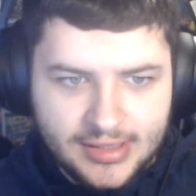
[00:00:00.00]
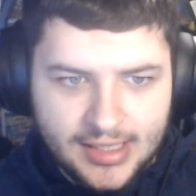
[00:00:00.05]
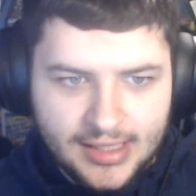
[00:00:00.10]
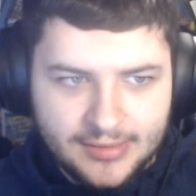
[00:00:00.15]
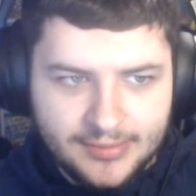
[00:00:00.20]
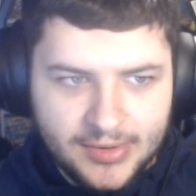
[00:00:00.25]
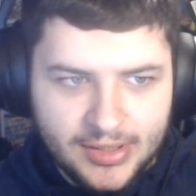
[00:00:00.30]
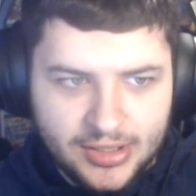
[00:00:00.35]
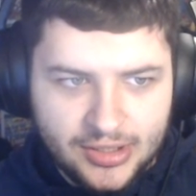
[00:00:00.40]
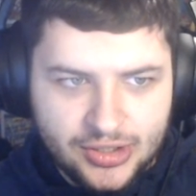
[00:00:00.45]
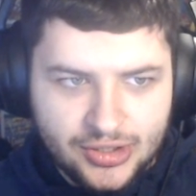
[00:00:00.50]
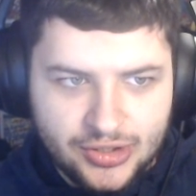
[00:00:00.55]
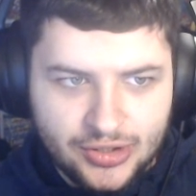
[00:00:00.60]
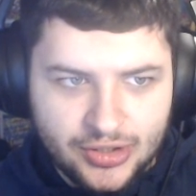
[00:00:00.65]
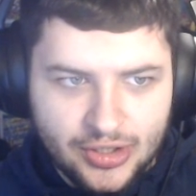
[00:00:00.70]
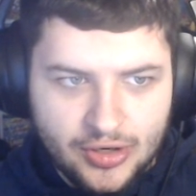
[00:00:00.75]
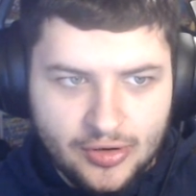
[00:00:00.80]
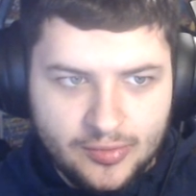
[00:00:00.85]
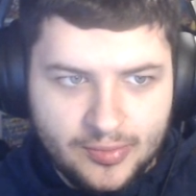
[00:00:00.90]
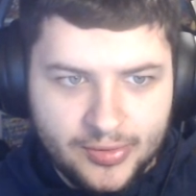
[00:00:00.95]
it as admin it
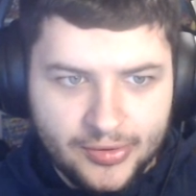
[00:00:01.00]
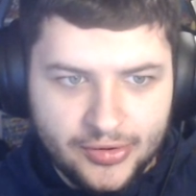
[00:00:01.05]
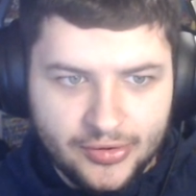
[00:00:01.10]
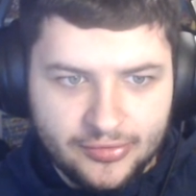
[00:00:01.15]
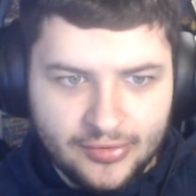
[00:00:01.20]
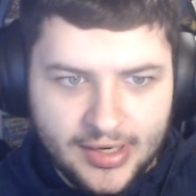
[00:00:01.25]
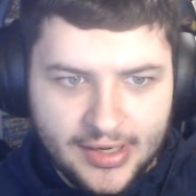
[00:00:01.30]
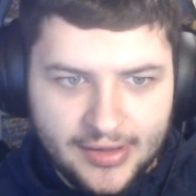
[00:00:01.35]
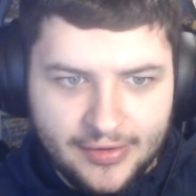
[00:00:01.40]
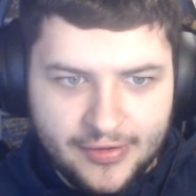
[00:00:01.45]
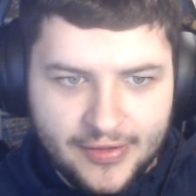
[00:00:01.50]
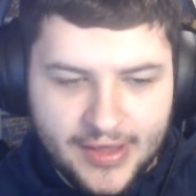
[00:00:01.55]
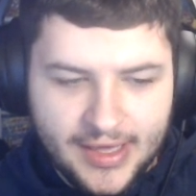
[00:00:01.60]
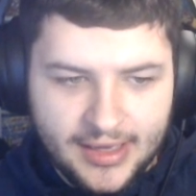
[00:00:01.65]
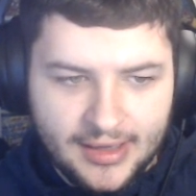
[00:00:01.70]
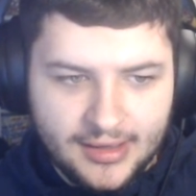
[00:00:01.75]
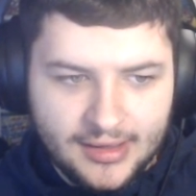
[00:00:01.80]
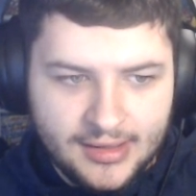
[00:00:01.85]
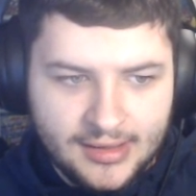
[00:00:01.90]
should open the right thing